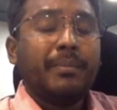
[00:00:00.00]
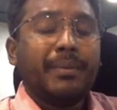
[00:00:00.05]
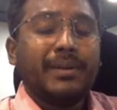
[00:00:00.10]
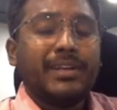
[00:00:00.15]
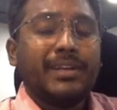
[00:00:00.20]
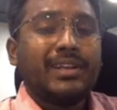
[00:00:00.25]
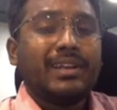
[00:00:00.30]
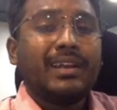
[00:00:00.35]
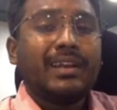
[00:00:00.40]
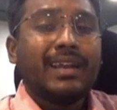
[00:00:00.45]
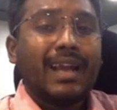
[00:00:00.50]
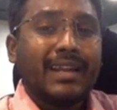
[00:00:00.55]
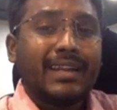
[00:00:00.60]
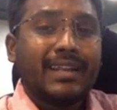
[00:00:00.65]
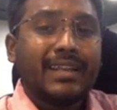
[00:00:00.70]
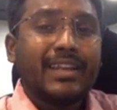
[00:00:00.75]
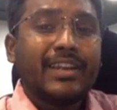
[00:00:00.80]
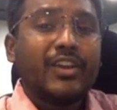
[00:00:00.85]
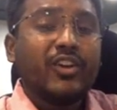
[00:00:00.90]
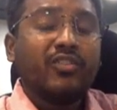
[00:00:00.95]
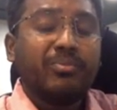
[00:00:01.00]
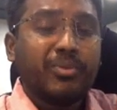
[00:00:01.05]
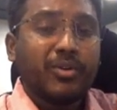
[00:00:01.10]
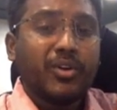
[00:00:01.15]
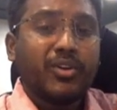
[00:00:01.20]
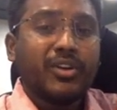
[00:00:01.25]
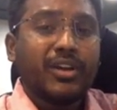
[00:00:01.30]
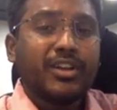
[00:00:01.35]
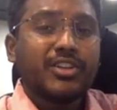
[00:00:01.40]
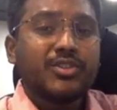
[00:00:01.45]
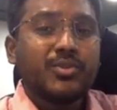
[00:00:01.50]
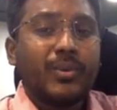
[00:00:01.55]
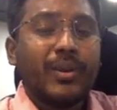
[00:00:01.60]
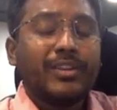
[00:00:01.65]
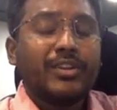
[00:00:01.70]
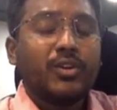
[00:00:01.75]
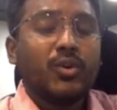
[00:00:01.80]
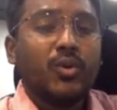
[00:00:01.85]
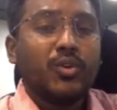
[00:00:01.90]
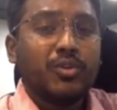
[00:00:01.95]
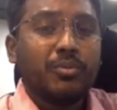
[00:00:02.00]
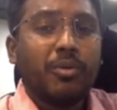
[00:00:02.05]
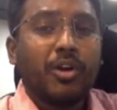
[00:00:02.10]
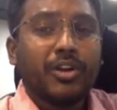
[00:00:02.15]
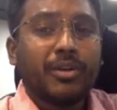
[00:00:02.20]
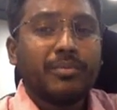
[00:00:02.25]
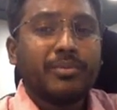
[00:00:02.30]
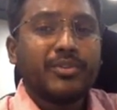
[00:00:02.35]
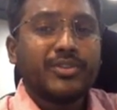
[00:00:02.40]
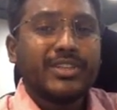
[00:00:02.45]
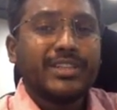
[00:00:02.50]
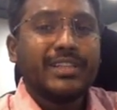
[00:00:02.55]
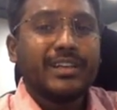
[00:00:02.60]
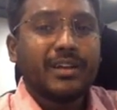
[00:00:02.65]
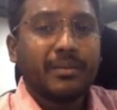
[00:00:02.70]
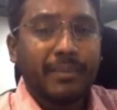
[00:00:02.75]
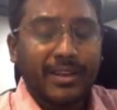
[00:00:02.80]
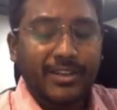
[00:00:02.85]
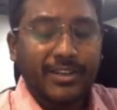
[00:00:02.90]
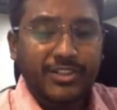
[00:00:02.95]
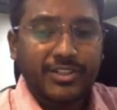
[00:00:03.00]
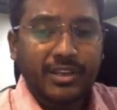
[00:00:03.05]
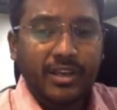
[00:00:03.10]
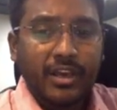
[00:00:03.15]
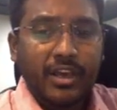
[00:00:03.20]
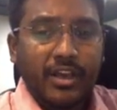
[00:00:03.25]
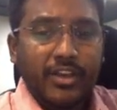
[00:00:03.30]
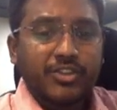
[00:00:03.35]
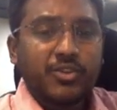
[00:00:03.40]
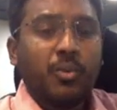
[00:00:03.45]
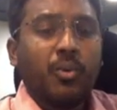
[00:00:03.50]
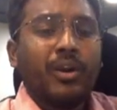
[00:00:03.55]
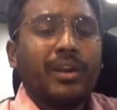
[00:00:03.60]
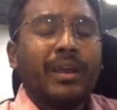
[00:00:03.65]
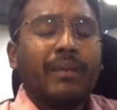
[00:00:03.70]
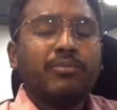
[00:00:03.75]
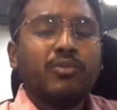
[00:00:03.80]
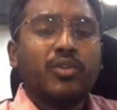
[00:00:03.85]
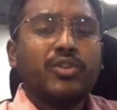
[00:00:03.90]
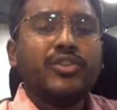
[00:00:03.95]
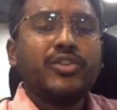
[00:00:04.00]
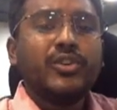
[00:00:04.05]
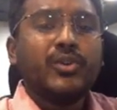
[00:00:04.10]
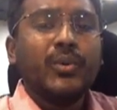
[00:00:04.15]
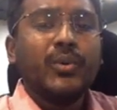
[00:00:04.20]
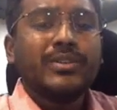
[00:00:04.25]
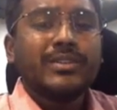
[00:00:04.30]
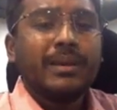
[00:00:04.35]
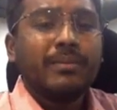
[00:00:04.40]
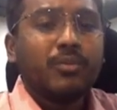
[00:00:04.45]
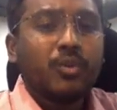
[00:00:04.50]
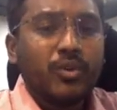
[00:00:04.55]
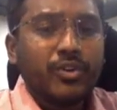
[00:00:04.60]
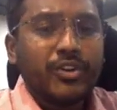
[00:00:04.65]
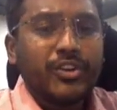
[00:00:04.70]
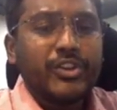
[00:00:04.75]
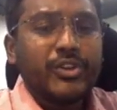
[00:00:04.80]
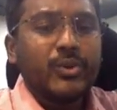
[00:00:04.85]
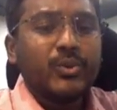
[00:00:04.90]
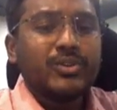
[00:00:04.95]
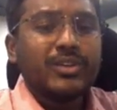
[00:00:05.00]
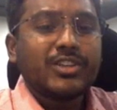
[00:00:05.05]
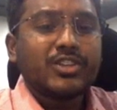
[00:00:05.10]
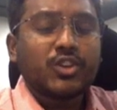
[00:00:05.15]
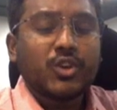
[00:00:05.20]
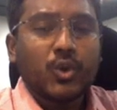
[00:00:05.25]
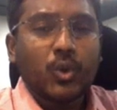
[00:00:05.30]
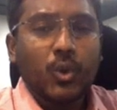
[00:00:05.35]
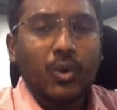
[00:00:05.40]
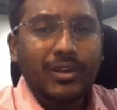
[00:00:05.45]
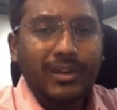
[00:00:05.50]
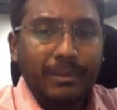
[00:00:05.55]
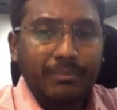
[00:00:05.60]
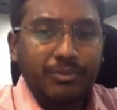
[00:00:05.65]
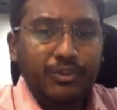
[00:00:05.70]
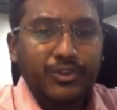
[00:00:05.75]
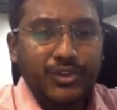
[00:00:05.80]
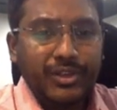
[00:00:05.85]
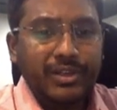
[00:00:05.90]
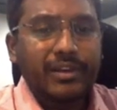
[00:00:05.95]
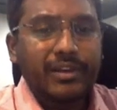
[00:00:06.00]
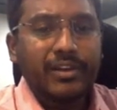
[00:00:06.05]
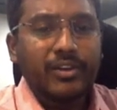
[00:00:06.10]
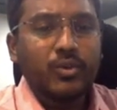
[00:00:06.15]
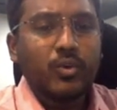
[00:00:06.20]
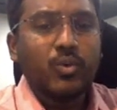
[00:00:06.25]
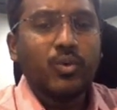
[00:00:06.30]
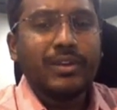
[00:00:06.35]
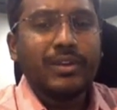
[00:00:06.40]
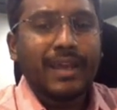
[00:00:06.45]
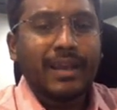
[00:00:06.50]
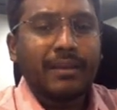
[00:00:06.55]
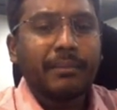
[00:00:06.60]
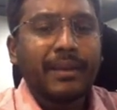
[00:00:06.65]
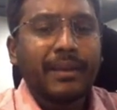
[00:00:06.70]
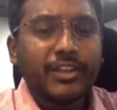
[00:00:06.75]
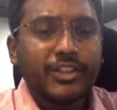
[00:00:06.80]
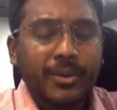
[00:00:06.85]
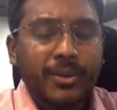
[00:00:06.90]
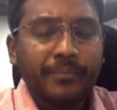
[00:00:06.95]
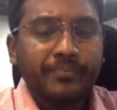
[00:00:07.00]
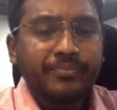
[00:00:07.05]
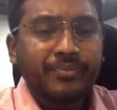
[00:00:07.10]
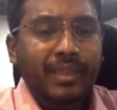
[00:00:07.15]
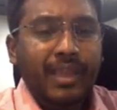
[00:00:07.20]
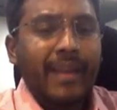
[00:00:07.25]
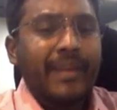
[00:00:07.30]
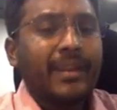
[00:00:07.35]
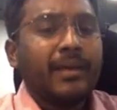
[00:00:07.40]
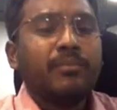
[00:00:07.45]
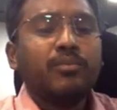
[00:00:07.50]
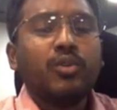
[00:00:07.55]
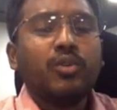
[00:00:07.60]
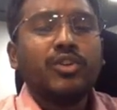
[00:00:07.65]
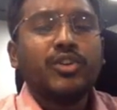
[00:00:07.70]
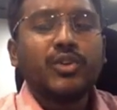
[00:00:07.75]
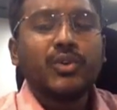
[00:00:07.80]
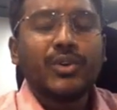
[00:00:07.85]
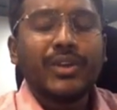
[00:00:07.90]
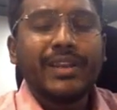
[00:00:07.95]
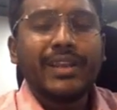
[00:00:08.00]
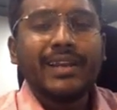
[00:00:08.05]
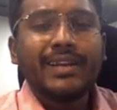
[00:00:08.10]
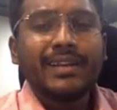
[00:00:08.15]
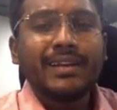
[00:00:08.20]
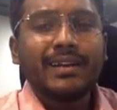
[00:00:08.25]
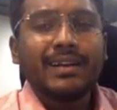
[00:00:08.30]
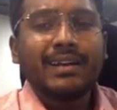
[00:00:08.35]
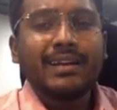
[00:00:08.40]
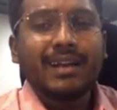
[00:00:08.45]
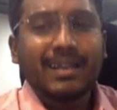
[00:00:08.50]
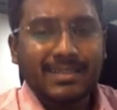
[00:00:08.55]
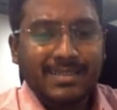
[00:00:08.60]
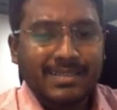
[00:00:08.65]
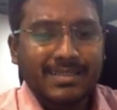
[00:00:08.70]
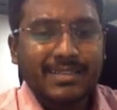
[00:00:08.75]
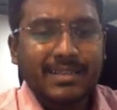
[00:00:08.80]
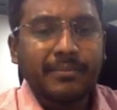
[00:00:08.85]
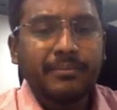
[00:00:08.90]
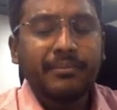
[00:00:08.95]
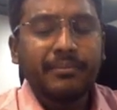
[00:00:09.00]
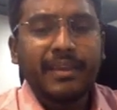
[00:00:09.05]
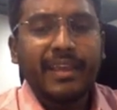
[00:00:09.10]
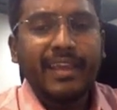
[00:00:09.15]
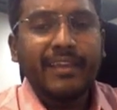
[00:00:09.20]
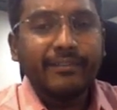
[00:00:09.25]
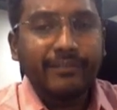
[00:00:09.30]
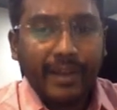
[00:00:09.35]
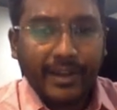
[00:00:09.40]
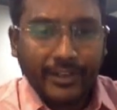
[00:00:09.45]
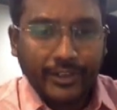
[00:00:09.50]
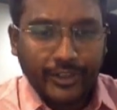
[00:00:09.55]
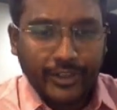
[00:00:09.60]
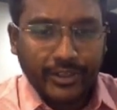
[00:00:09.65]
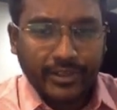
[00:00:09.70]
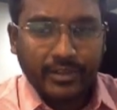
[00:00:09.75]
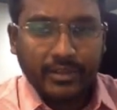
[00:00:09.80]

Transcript: particular category of products where they go to bottom to see the comments. So what I'm going to do is I'm going to use a scroll depth trigger in Google Tag Manager, and I'm going to create a custom event